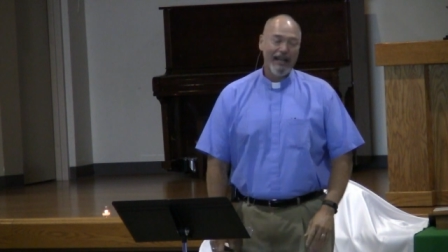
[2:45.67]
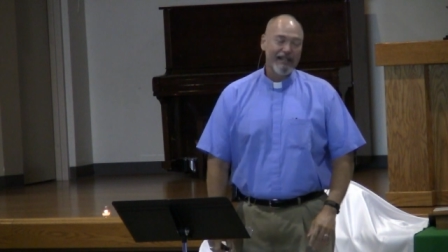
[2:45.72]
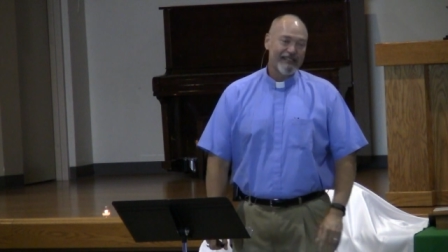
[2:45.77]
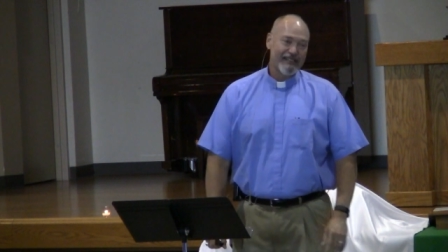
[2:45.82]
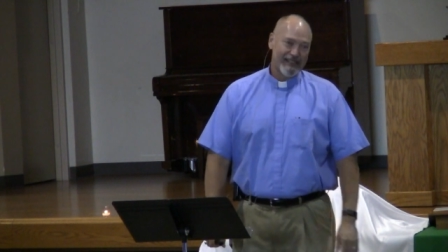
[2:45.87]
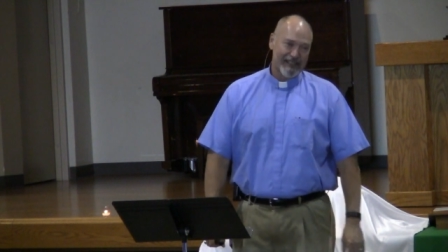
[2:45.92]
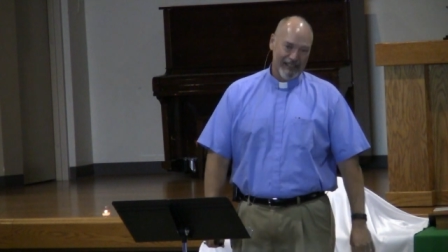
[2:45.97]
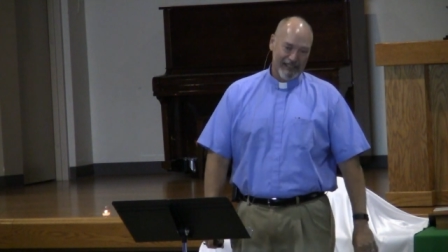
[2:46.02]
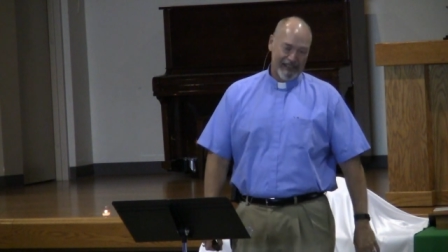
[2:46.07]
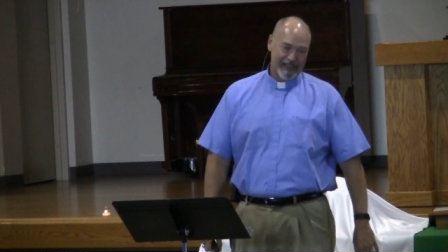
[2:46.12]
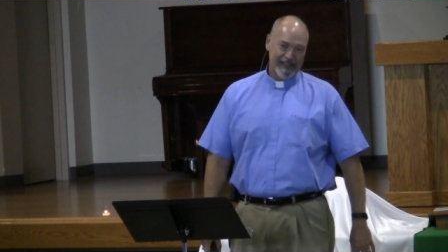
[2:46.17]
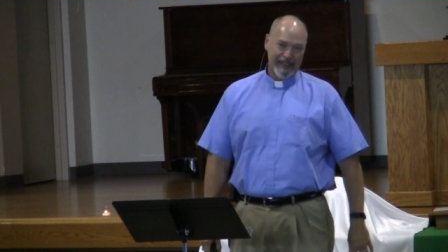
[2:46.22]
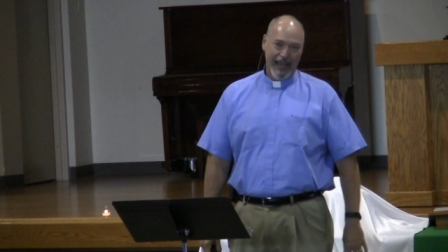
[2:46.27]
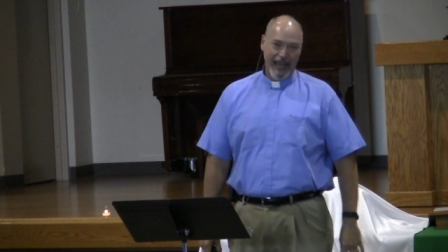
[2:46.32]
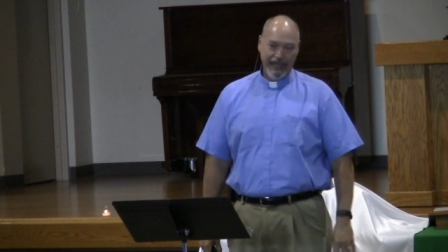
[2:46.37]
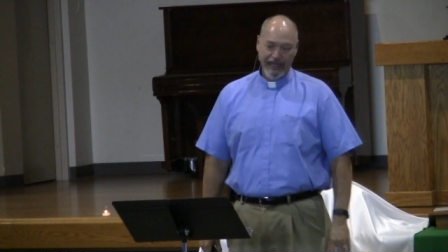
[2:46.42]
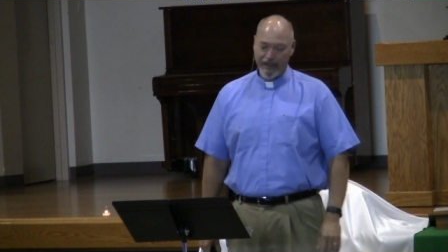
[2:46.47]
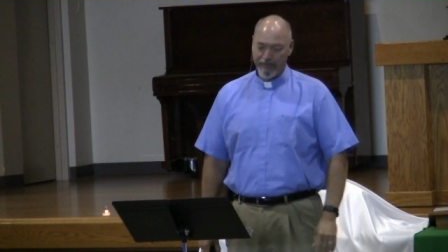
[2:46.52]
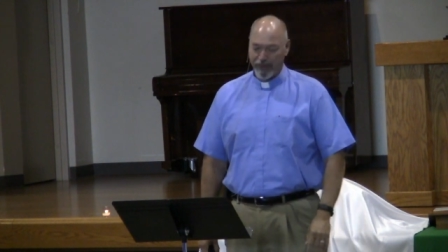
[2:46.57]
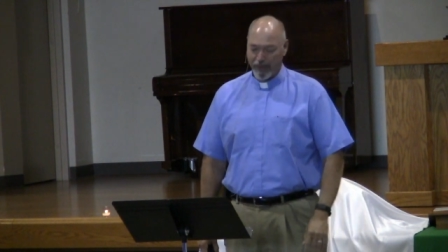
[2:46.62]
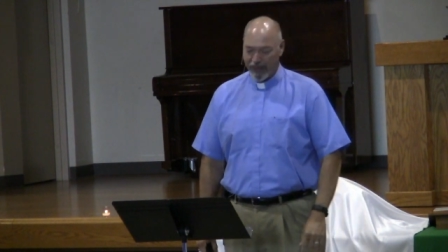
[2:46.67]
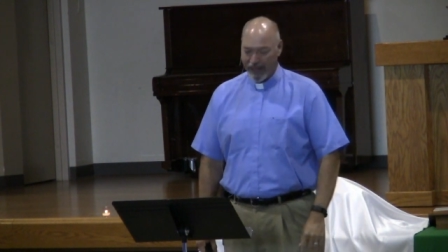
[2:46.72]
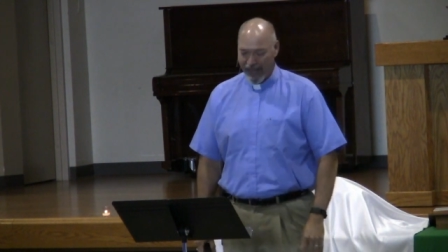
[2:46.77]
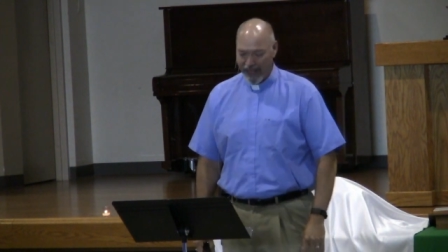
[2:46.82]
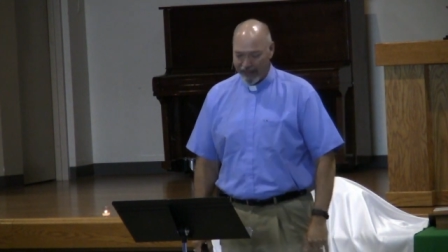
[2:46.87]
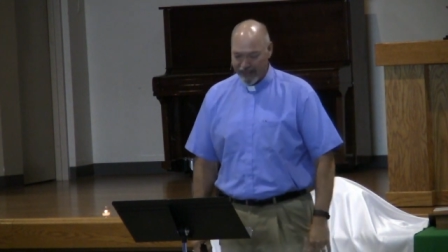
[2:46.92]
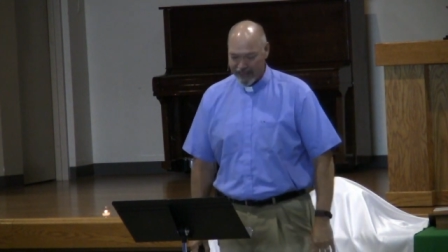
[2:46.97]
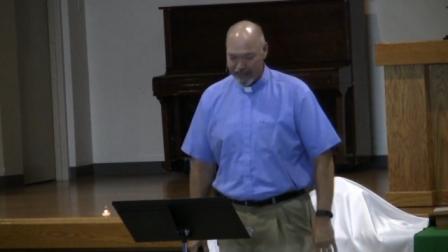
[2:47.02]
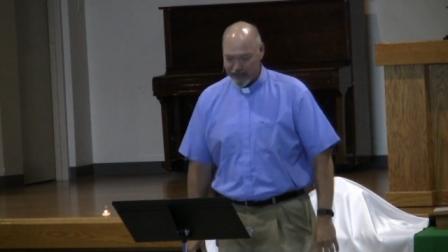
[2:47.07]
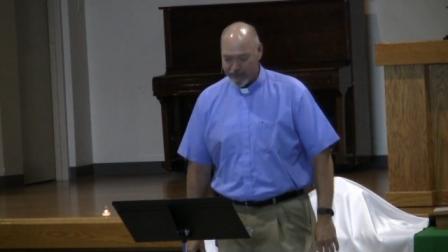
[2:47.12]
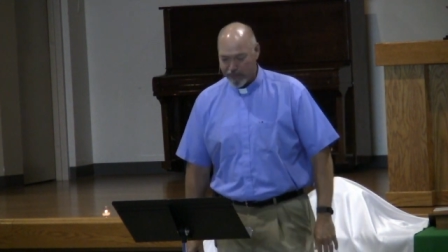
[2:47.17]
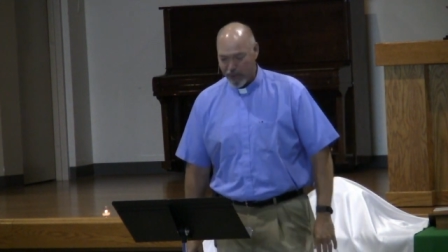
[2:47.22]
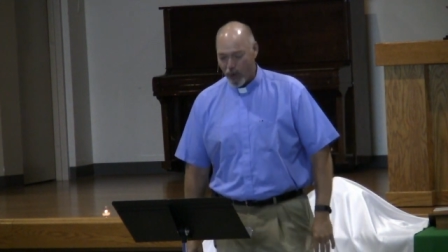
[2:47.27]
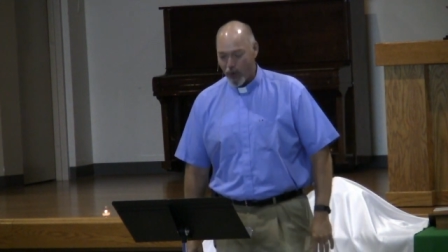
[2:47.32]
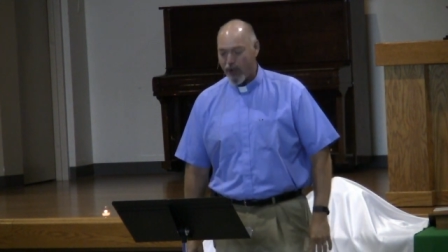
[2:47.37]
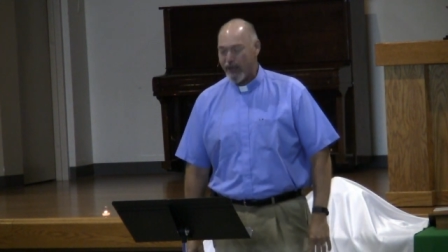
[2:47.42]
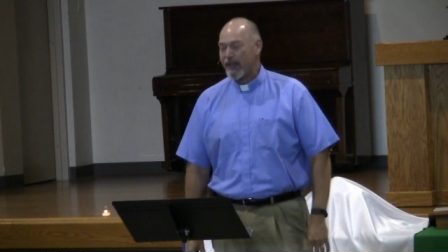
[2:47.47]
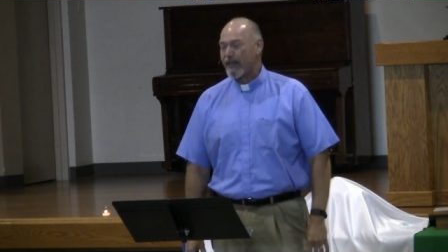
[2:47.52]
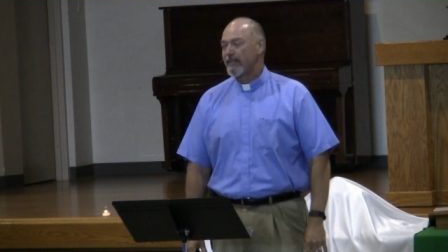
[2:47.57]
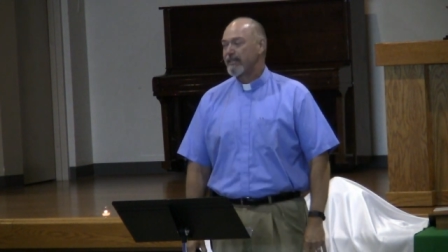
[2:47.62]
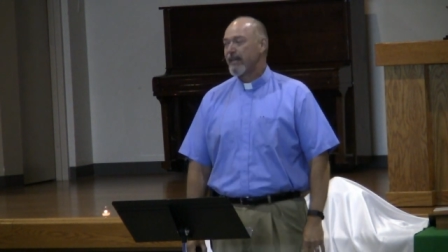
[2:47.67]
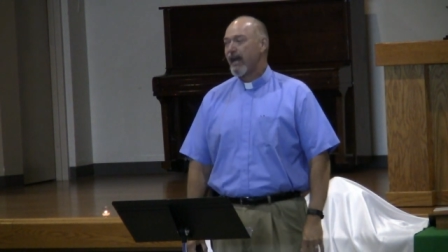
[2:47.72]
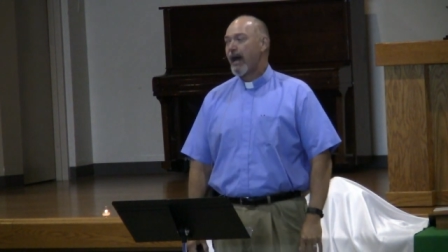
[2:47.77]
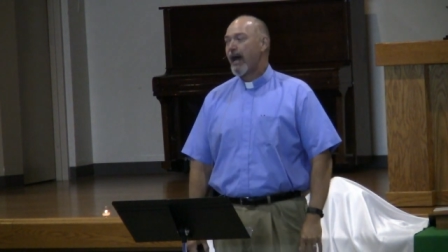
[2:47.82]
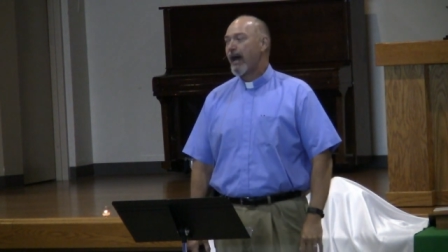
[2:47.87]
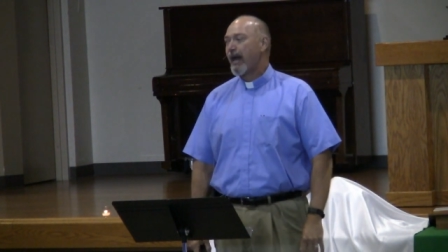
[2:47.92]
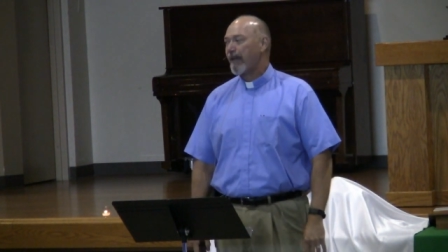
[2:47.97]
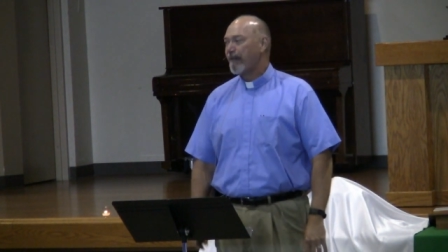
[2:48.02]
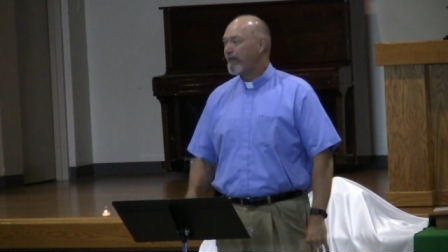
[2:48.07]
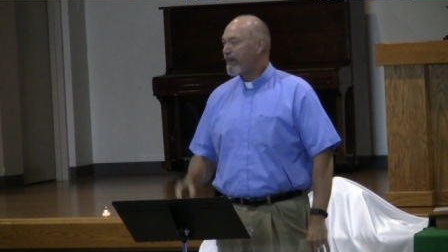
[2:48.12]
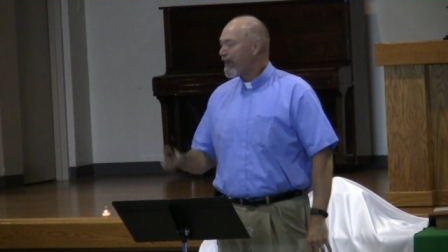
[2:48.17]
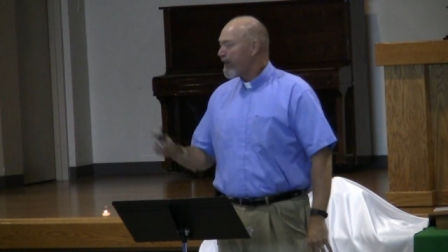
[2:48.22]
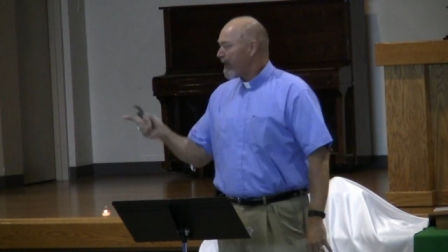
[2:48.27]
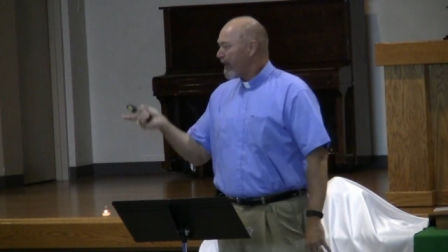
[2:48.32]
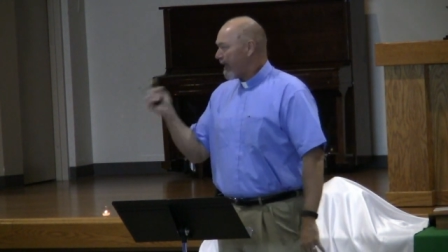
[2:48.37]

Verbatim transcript: unsustainable at this point in time.